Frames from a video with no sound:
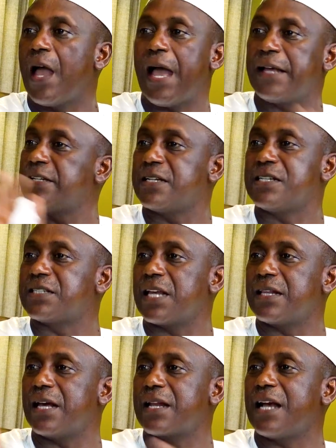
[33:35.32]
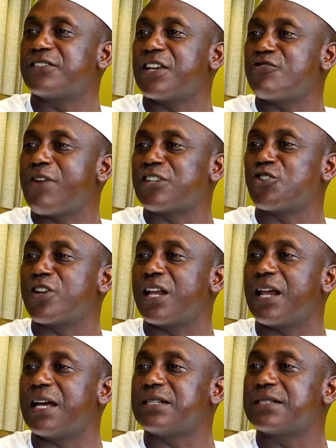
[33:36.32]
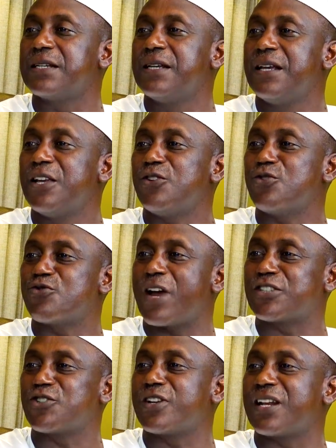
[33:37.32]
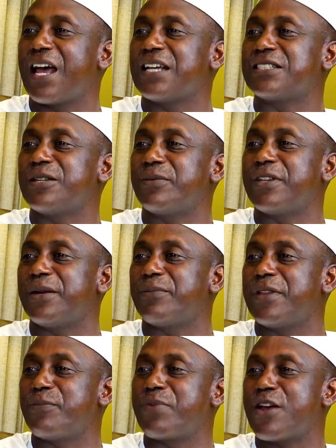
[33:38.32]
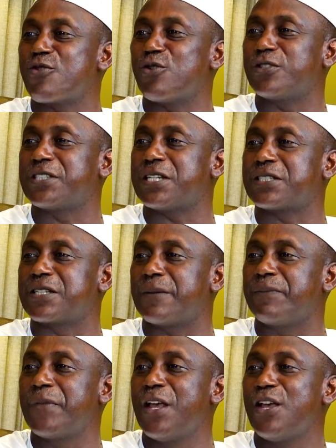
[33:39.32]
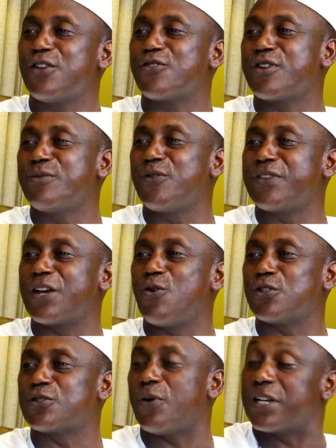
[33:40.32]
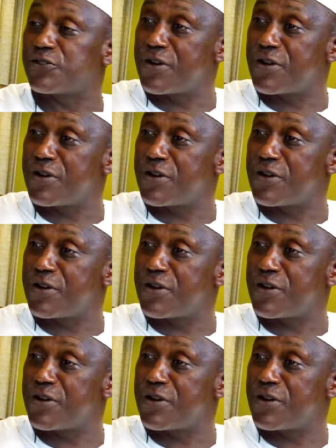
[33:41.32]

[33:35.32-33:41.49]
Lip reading: I didn't say that. I said rationalize. You rationalize the payroll system. You remove the ghost workers.